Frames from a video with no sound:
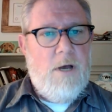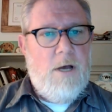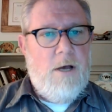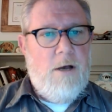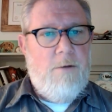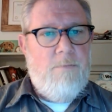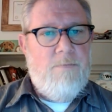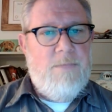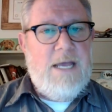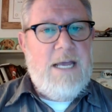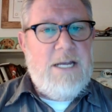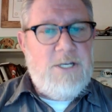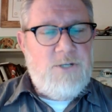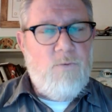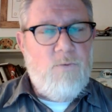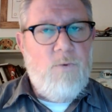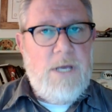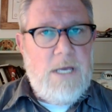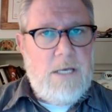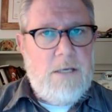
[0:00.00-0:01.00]
Um,
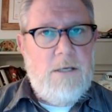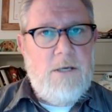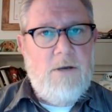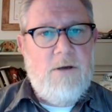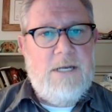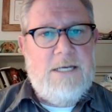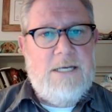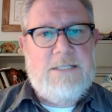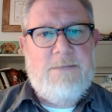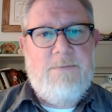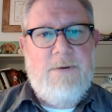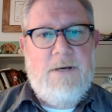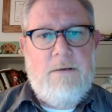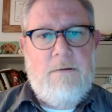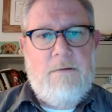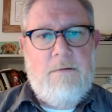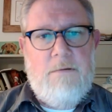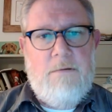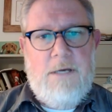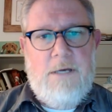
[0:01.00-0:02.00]
each week you can expect
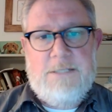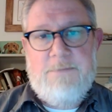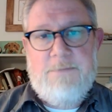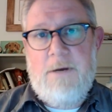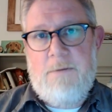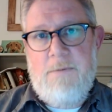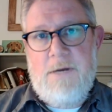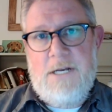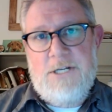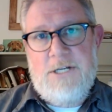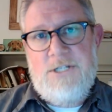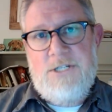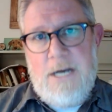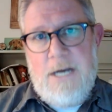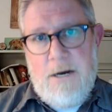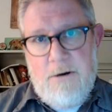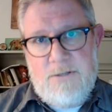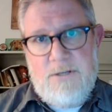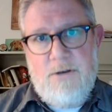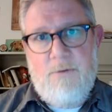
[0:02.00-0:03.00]
expect me to
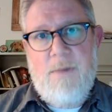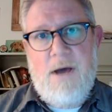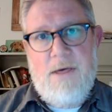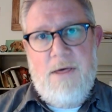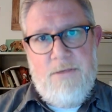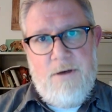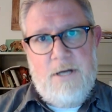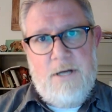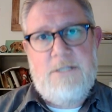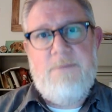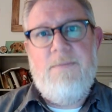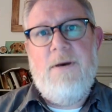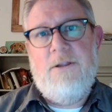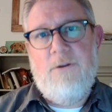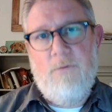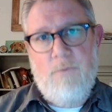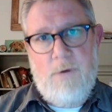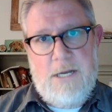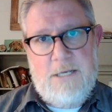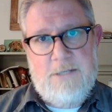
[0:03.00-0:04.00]
share some of my thoughts about
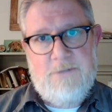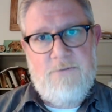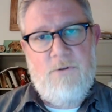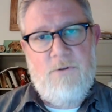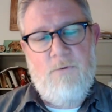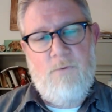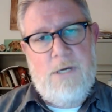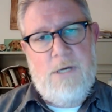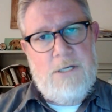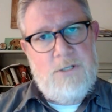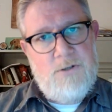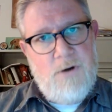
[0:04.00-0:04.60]
the readings for the week,